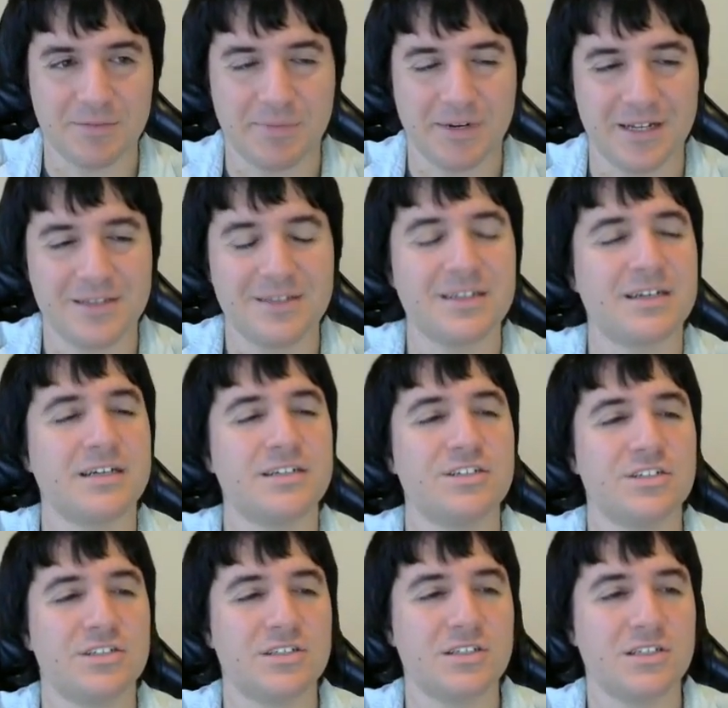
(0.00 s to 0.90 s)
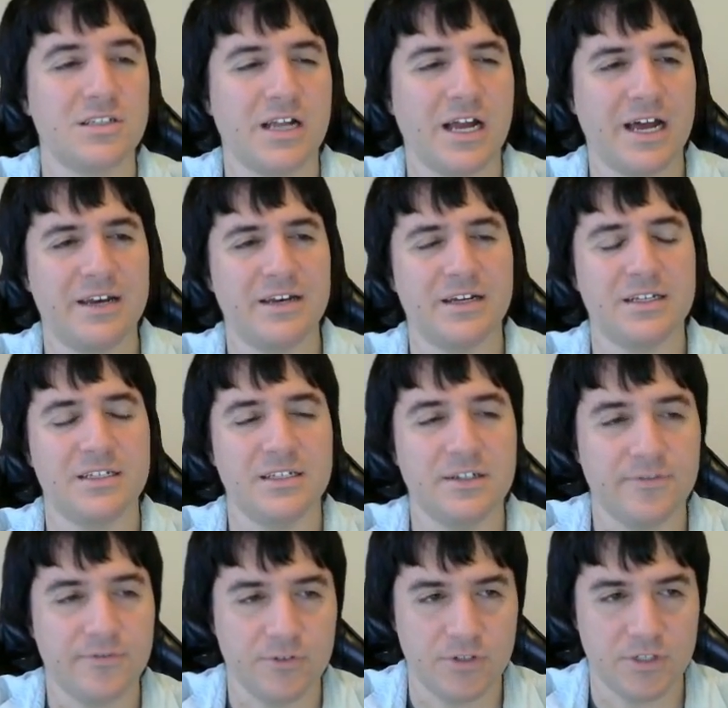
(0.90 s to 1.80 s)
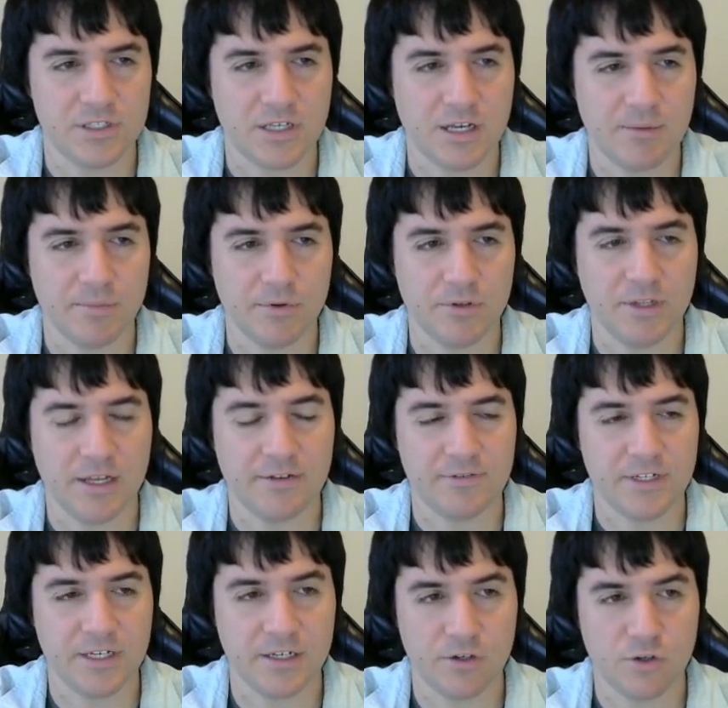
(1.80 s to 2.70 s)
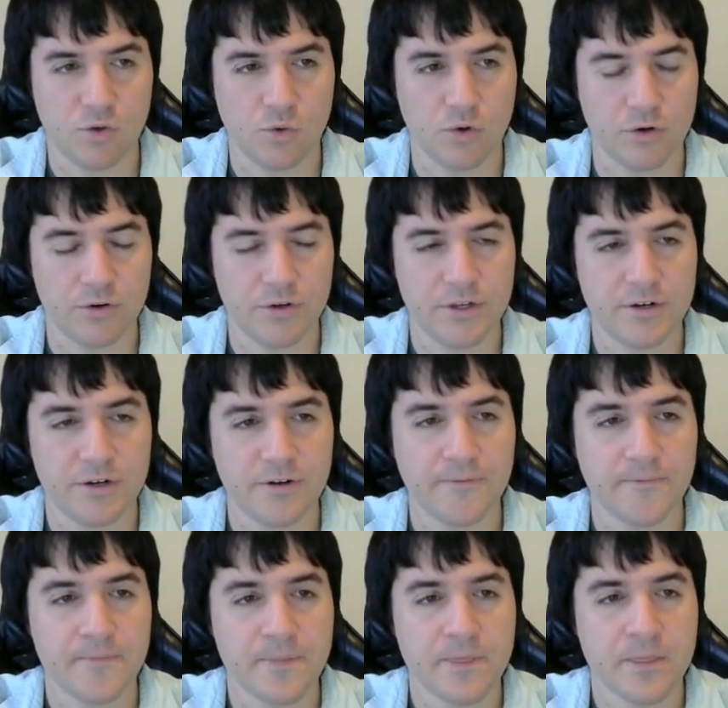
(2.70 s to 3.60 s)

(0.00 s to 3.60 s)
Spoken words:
but I think I just had an idea for this upper left-hand corner here.